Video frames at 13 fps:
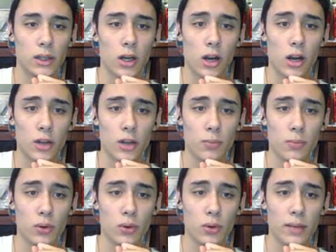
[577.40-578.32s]
Are you
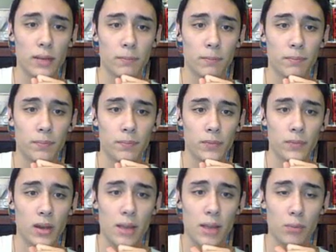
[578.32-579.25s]
bulky?
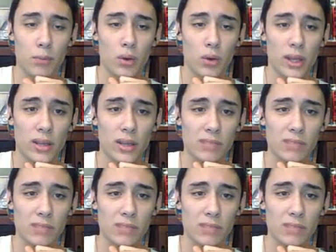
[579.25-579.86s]
You're not bulky.